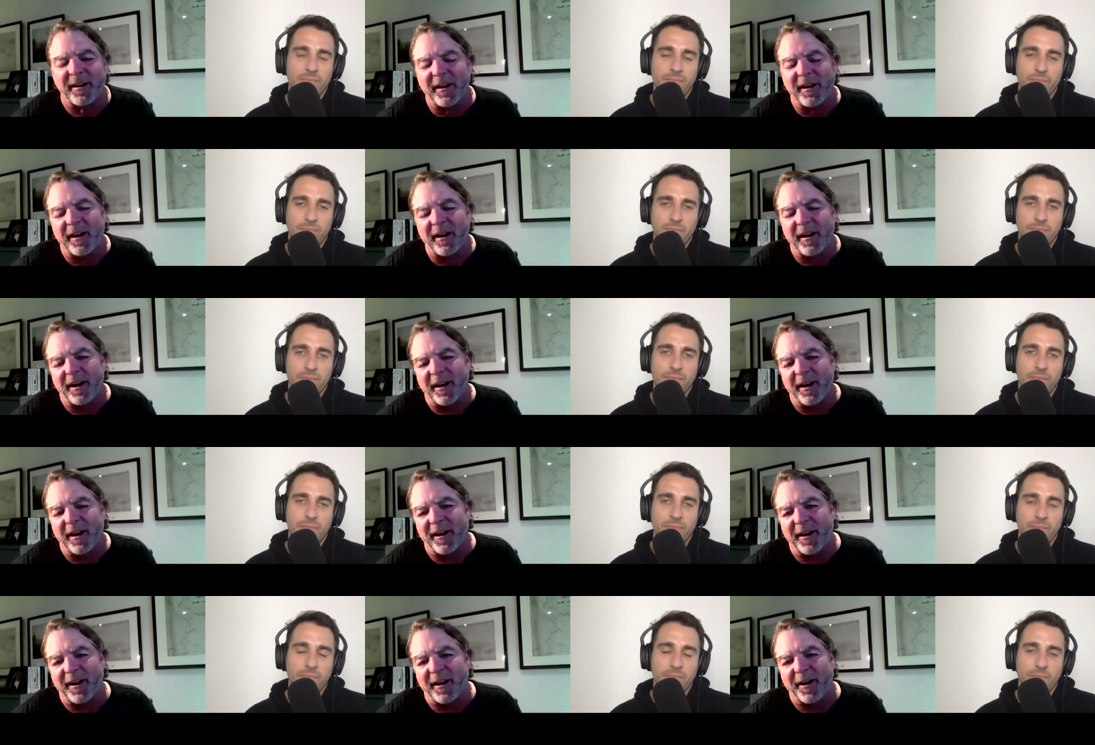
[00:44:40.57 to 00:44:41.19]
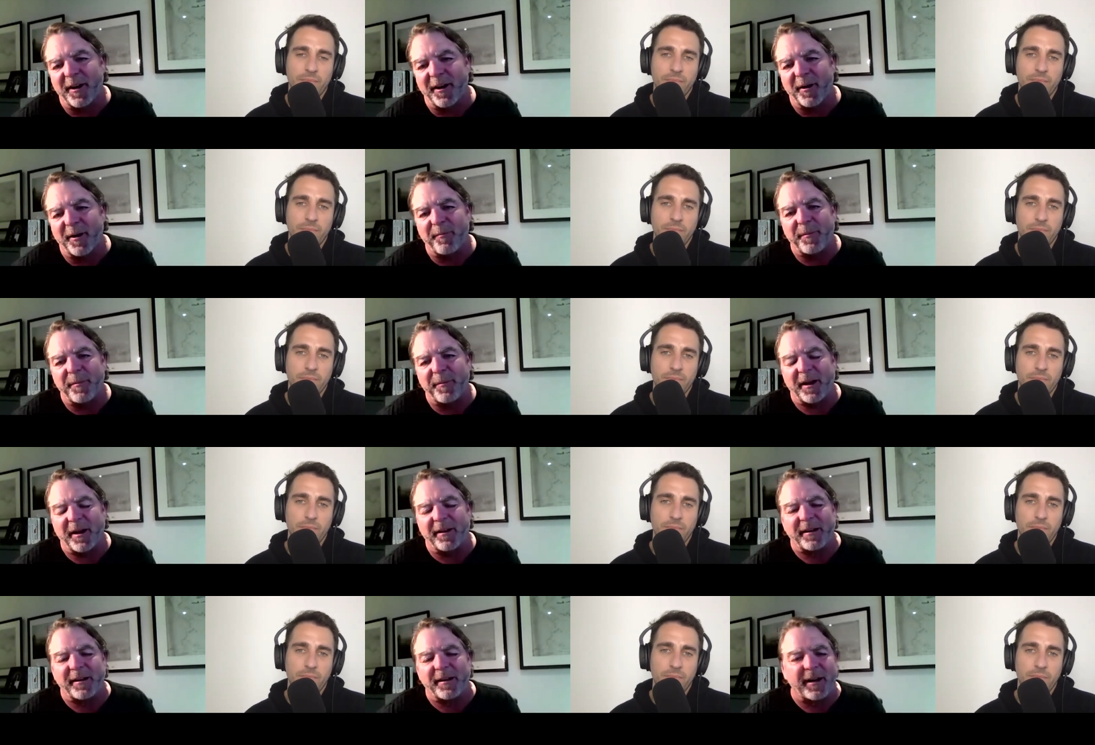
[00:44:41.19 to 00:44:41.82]
Speaker 1: And
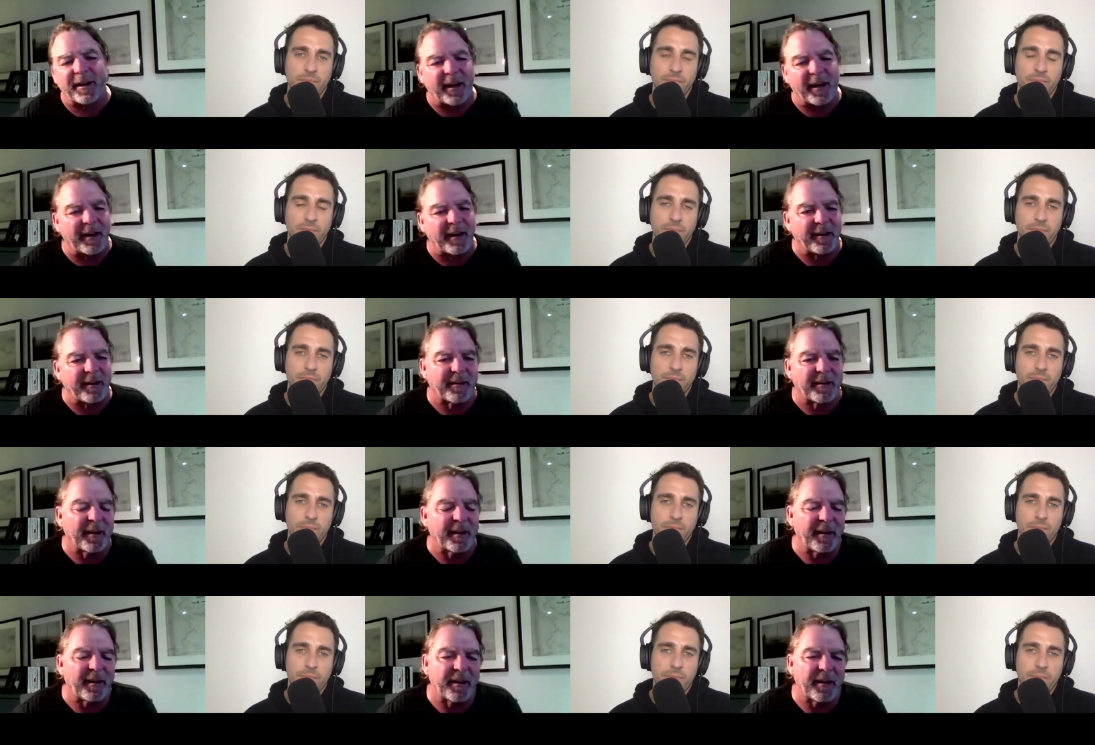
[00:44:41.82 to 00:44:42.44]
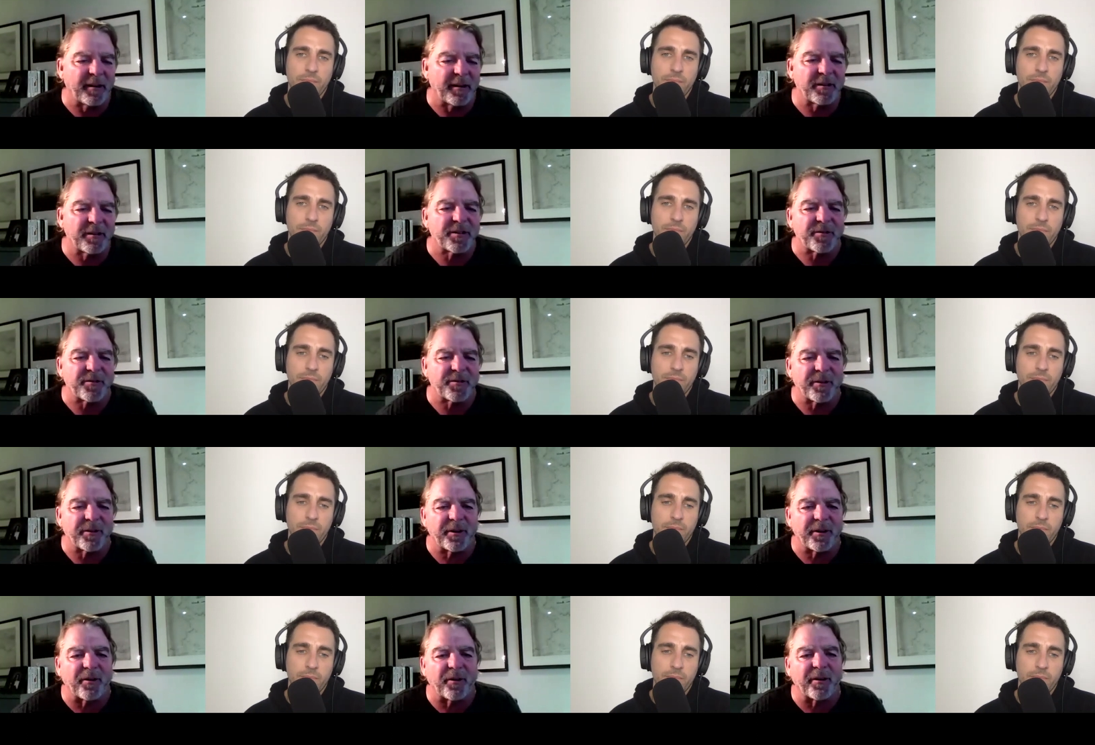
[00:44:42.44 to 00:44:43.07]
then anything industry
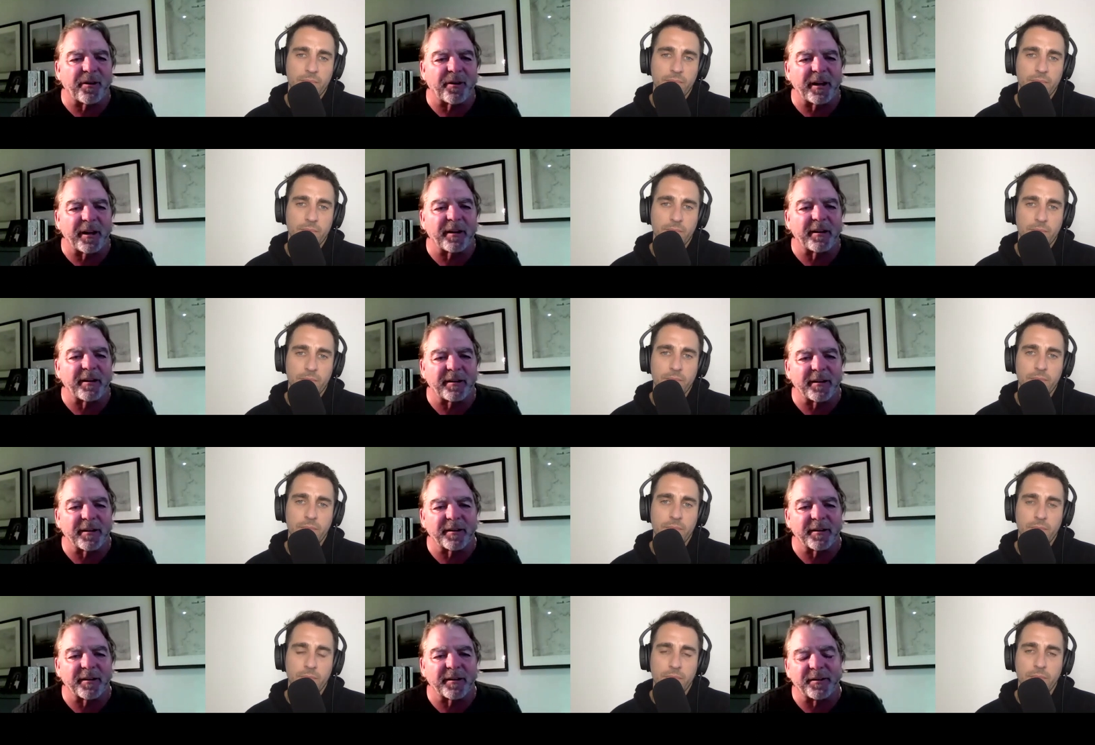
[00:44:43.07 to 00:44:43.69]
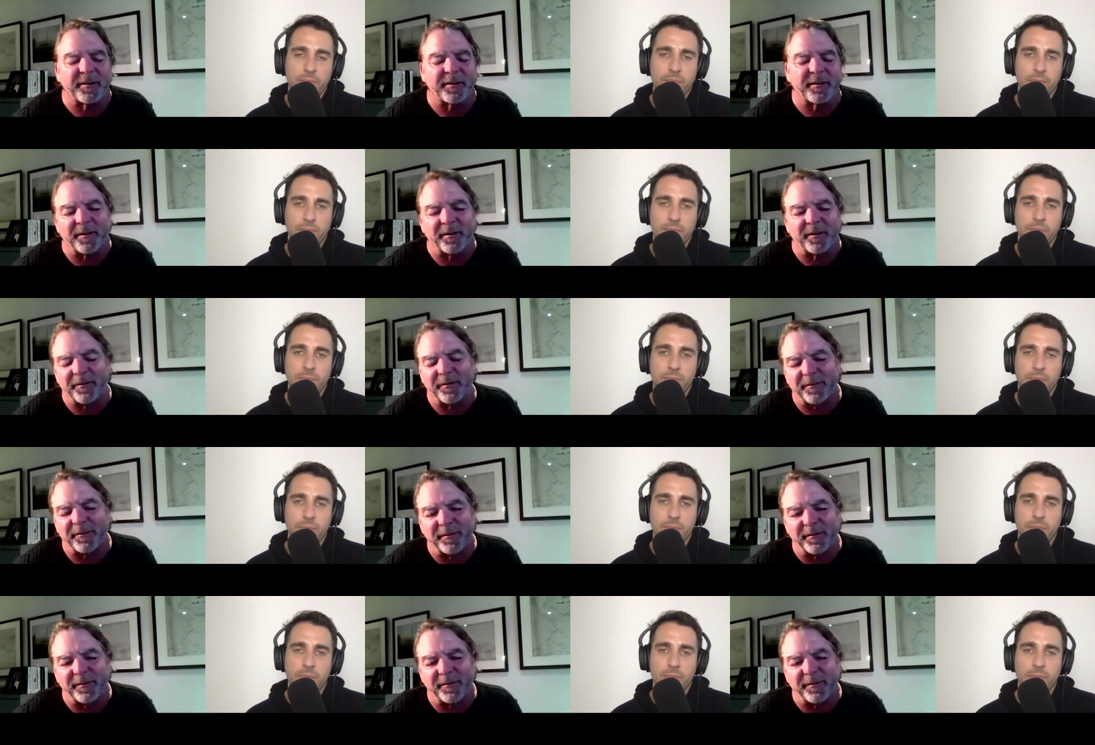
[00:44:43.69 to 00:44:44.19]
oriented. So,